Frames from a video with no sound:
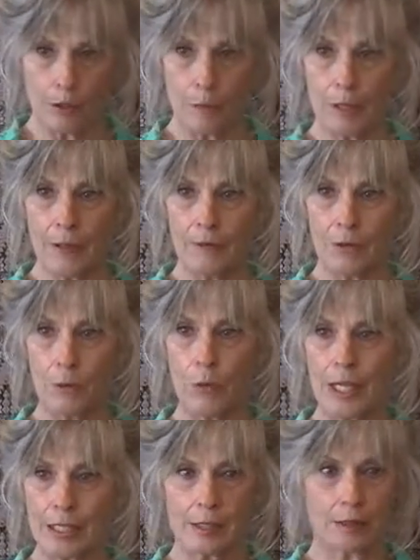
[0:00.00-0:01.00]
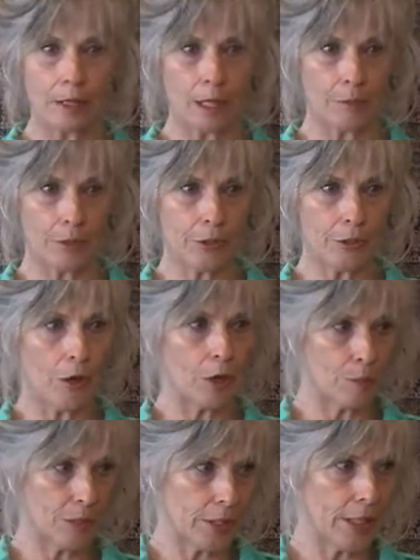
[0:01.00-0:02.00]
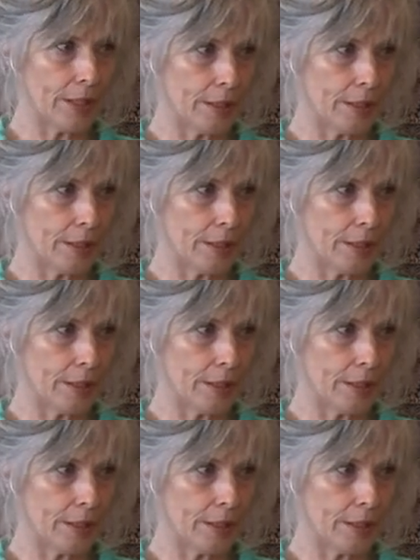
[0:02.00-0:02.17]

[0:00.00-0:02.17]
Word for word: above the waistline with your arms like